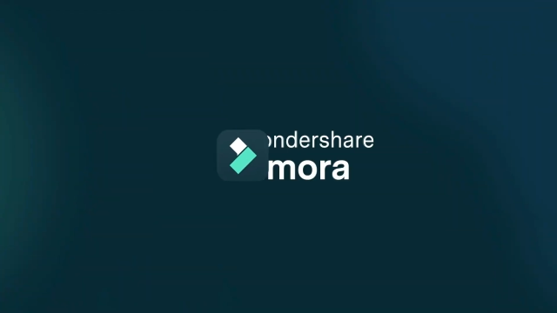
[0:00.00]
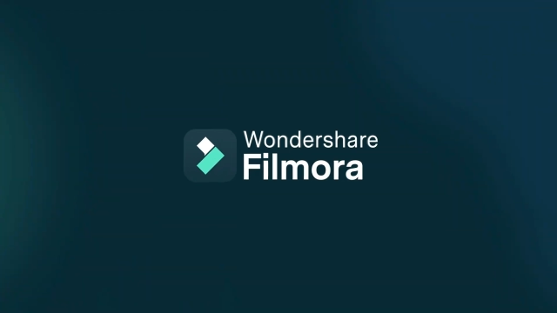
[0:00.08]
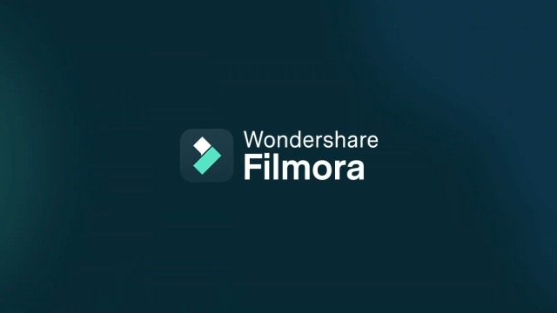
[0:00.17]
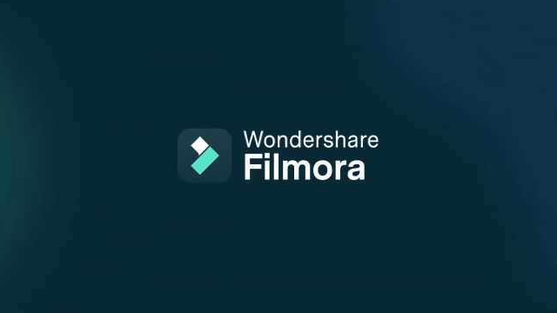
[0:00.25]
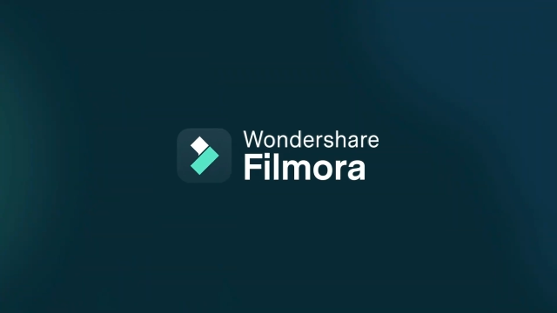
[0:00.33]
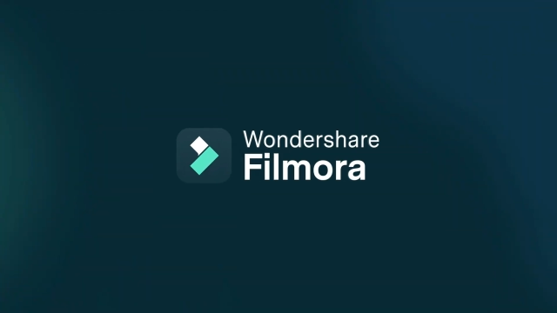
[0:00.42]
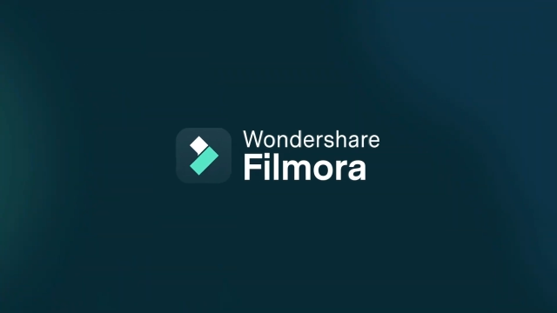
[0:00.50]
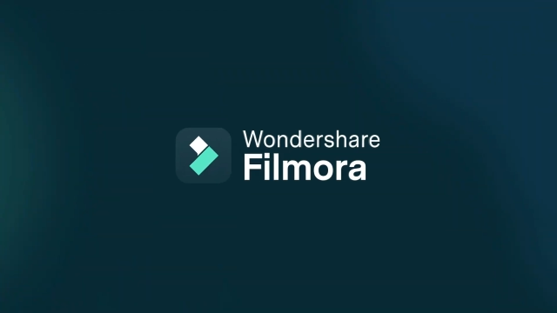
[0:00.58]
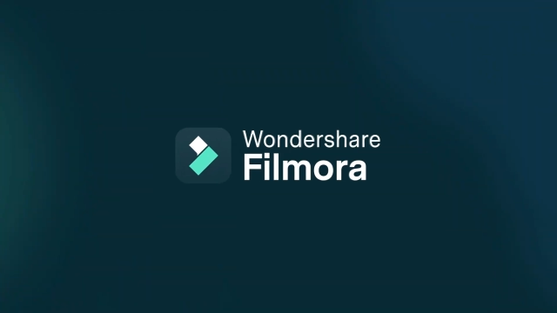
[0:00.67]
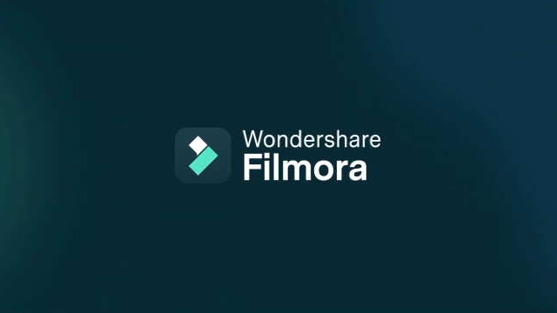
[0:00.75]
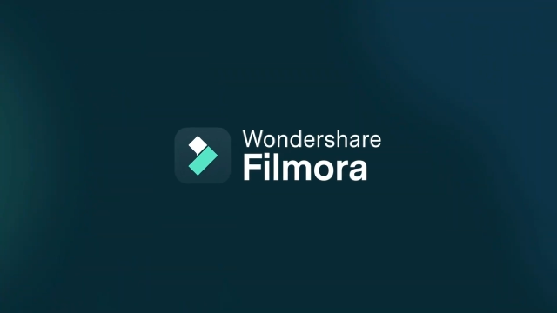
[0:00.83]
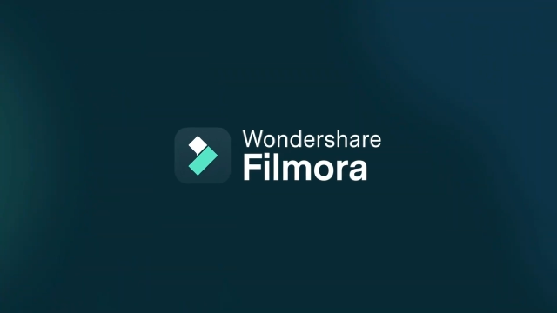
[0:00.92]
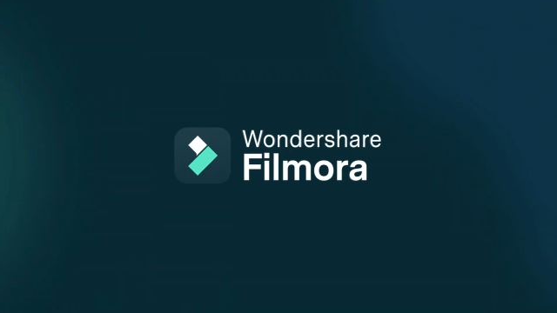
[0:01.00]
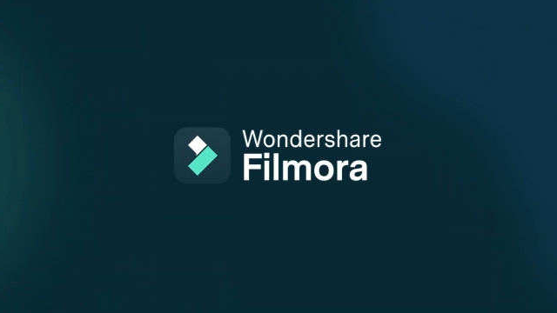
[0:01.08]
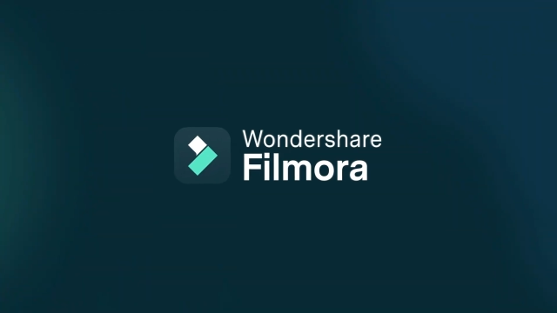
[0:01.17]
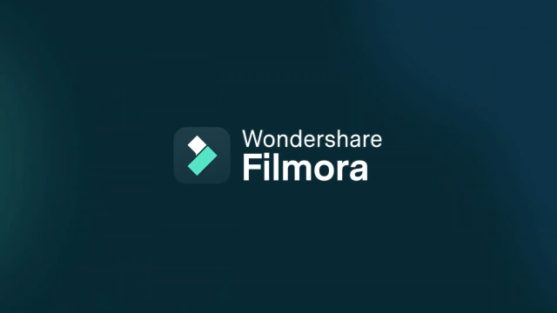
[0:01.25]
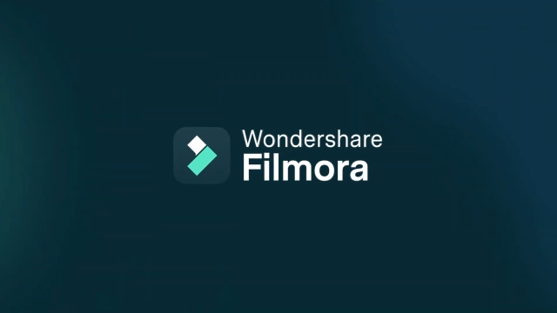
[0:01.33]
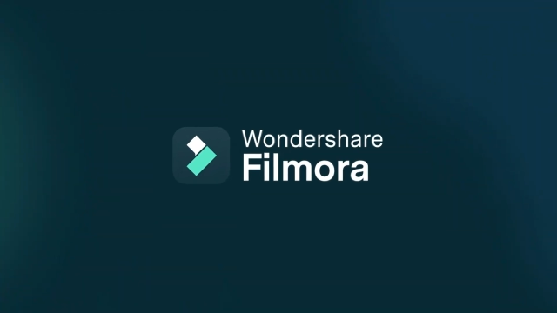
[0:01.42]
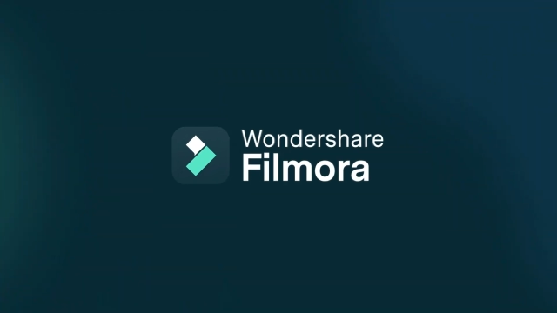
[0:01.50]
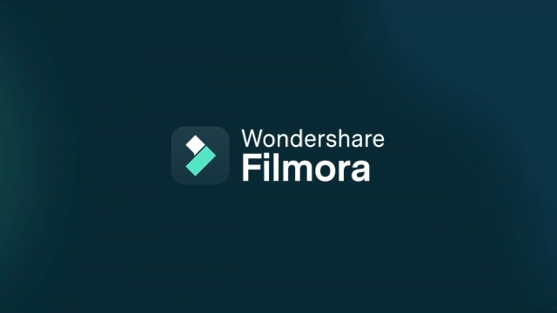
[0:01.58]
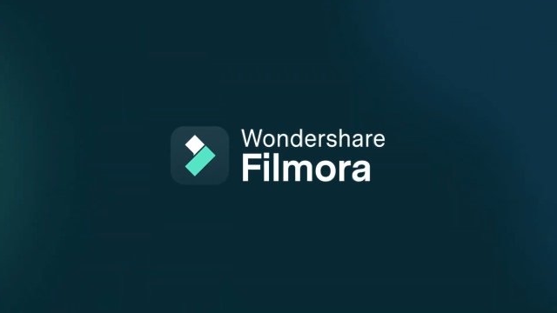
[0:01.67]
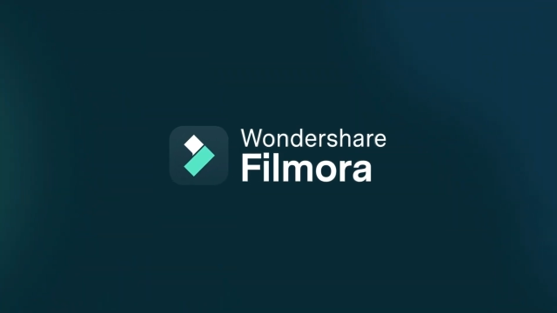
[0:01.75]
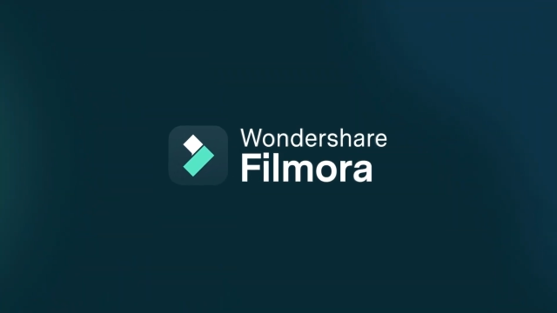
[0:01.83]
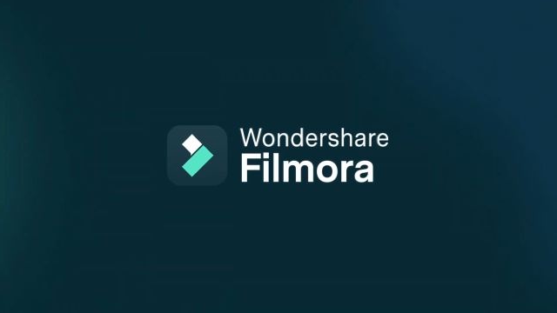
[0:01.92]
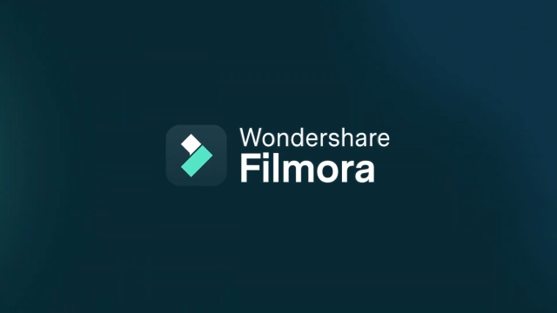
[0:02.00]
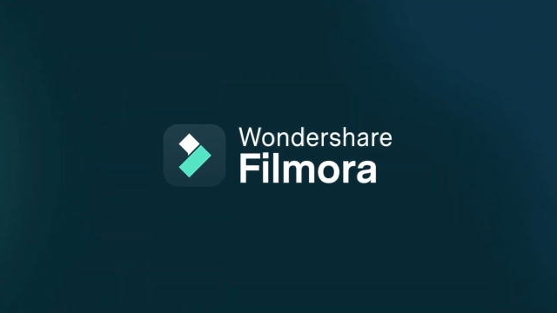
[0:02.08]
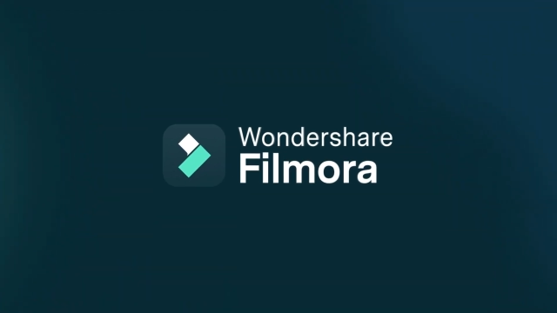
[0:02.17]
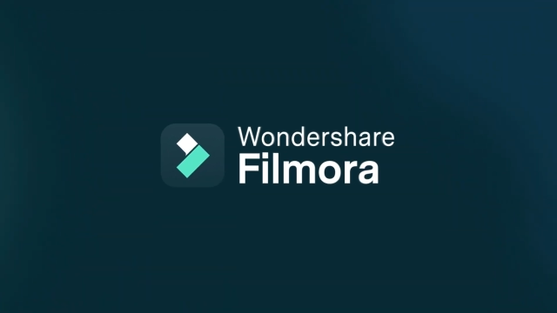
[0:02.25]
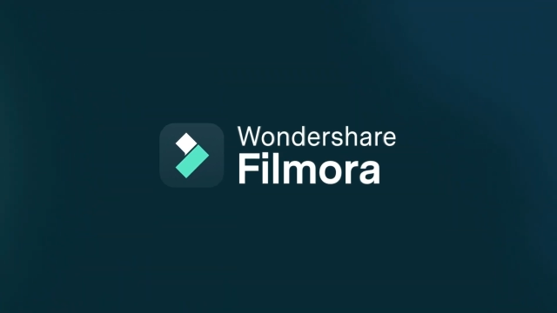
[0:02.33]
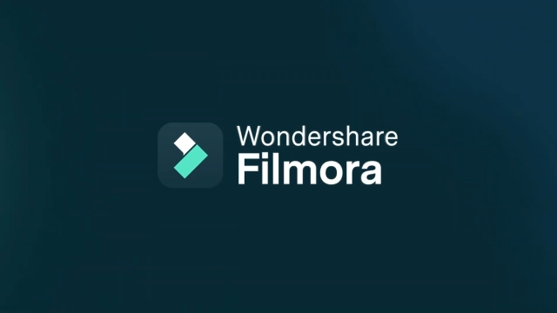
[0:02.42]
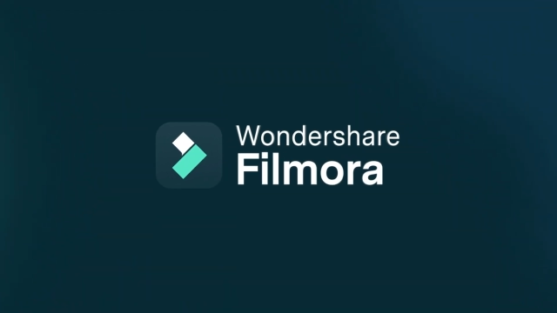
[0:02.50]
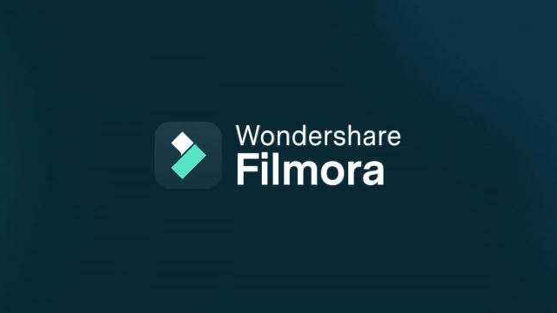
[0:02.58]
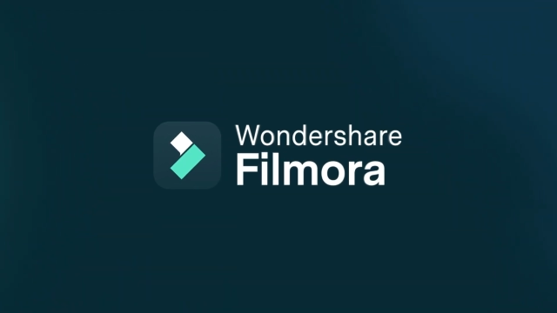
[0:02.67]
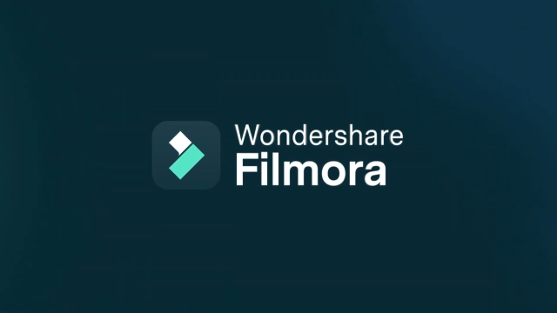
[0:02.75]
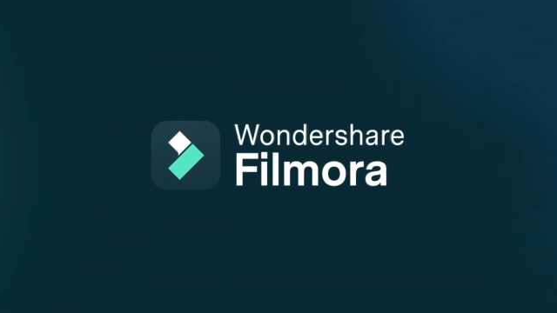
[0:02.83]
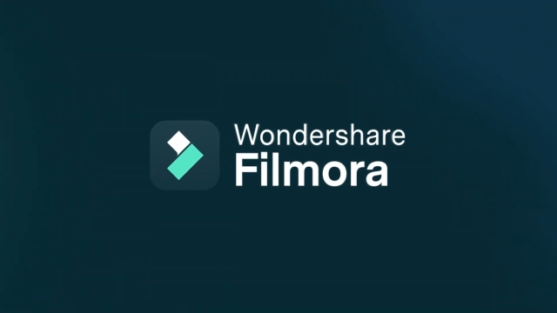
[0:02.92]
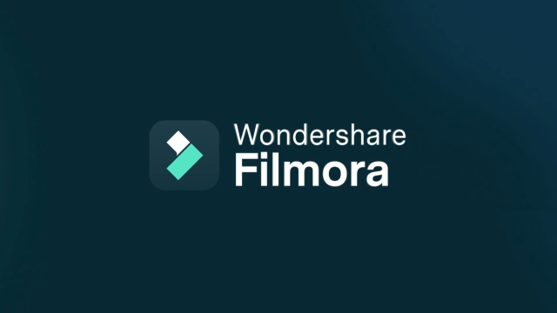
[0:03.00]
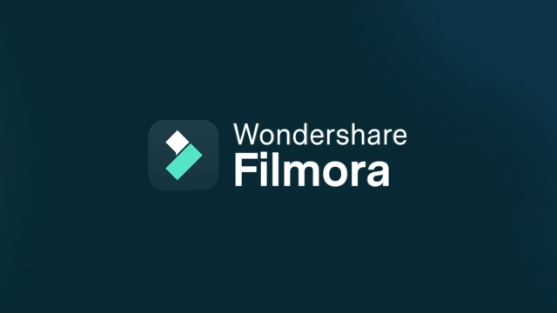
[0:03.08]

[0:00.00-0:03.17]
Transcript: [unreadable: no face in view]